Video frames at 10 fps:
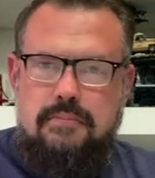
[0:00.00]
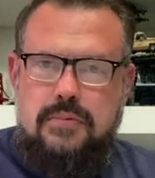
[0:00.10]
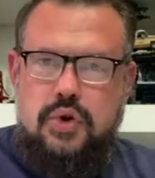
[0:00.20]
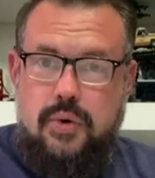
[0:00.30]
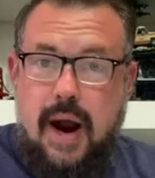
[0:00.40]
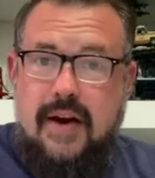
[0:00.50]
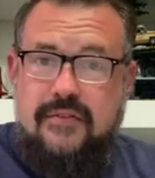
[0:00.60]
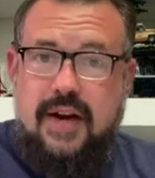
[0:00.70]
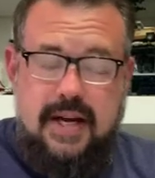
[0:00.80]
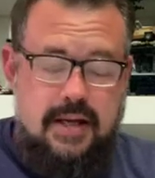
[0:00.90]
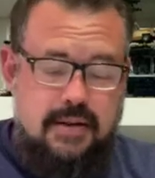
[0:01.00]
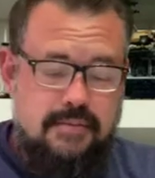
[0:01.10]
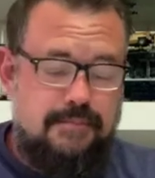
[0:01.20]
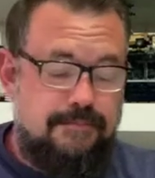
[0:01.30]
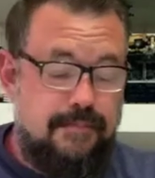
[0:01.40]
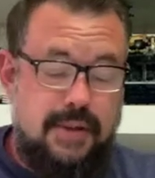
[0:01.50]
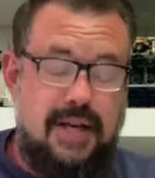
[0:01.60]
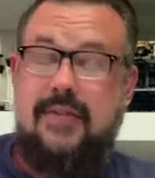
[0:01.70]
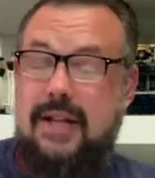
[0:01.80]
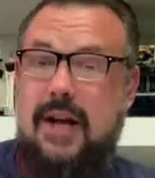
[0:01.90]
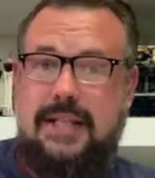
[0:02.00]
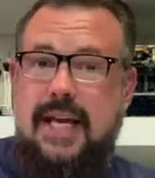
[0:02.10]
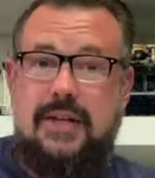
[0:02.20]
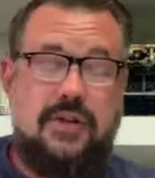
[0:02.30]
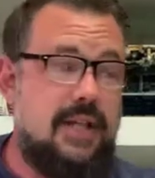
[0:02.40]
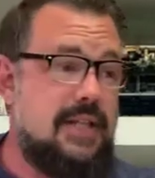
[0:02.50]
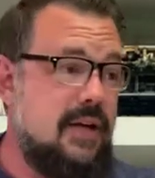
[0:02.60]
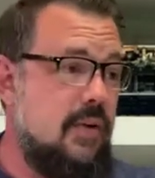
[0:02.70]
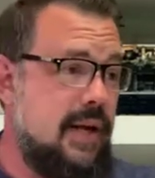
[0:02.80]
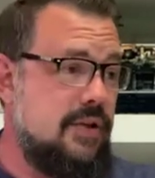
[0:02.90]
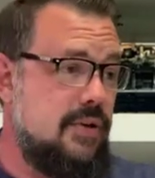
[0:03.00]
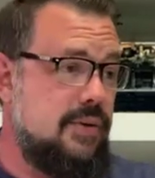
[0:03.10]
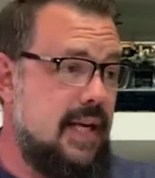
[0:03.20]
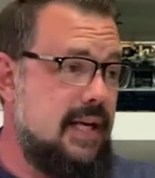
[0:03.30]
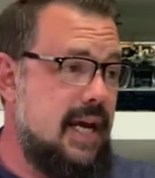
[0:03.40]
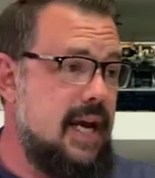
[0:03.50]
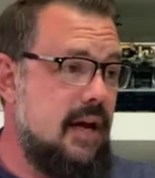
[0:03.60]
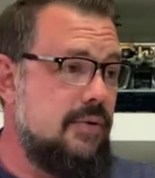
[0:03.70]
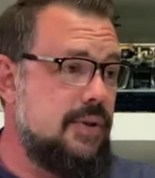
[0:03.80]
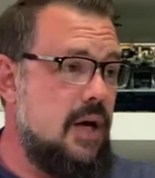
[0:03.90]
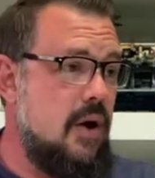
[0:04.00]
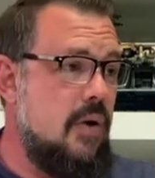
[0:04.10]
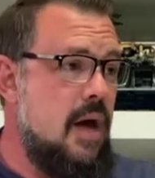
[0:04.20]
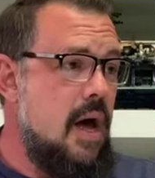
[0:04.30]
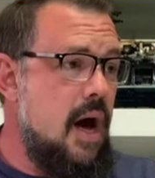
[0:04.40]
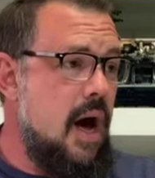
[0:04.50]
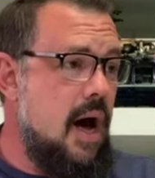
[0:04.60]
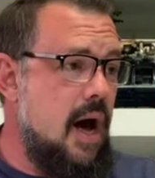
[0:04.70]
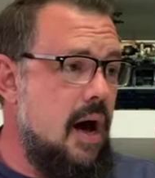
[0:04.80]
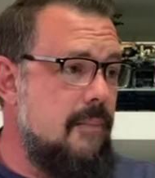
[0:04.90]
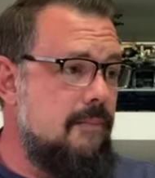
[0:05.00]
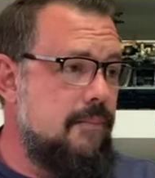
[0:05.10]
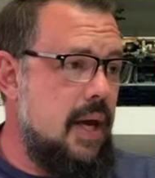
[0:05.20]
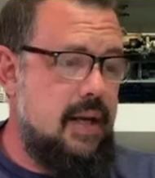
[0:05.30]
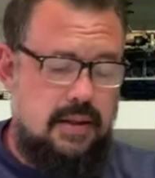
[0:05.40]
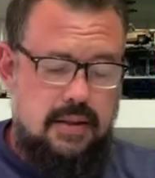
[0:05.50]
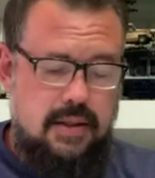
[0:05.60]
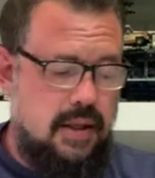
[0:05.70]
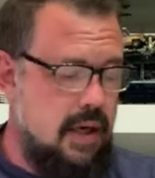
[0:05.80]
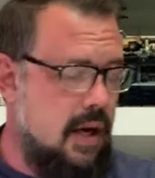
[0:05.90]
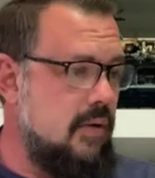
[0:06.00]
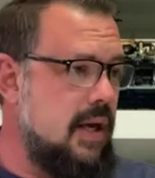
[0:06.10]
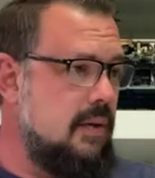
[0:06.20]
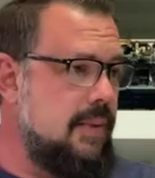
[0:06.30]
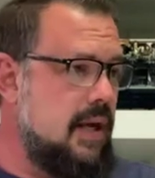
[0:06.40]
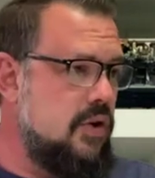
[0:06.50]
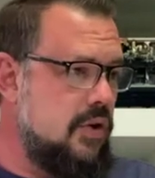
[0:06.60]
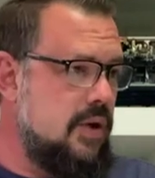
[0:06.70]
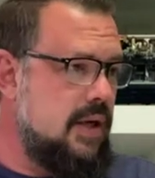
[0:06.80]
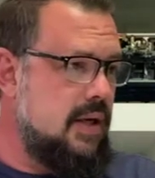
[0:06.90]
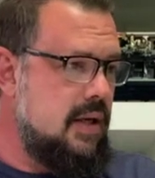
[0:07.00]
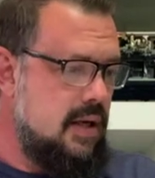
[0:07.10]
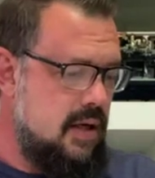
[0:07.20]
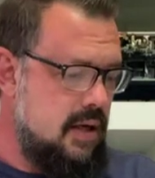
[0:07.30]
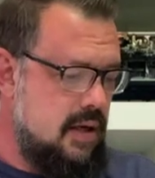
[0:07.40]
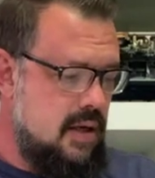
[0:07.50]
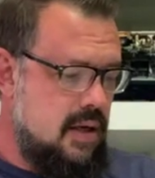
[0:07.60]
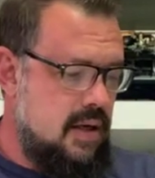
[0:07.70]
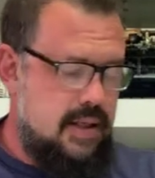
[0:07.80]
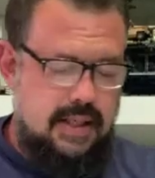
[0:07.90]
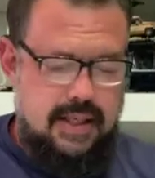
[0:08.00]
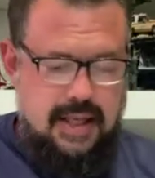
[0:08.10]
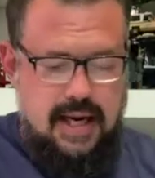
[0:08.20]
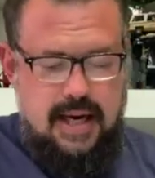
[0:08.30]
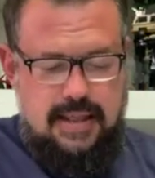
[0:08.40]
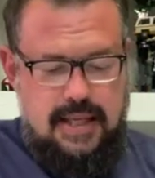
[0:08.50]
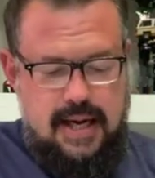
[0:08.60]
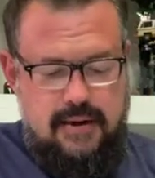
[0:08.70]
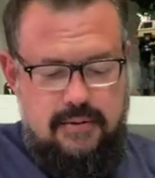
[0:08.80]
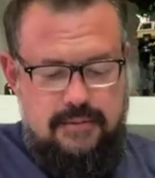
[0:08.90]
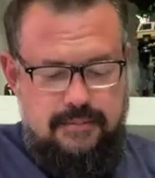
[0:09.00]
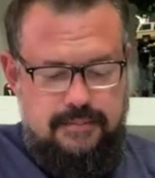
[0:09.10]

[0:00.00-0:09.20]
traffic, leaving Los Angeles and going to San Diego. So, but, it'll be good to get out of town,